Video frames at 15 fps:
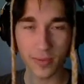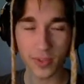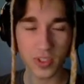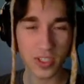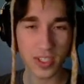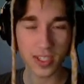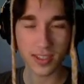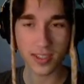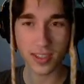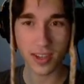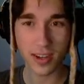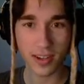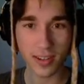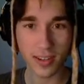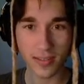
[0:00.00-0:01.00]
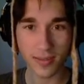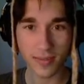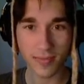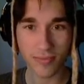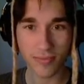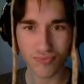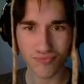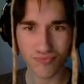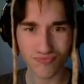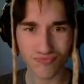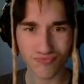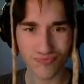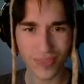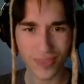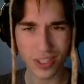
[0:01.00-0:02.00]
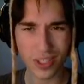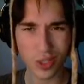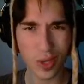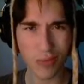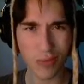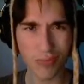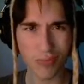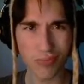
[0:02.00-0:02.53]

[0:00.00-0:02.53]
we'll just get scared. Let's do it.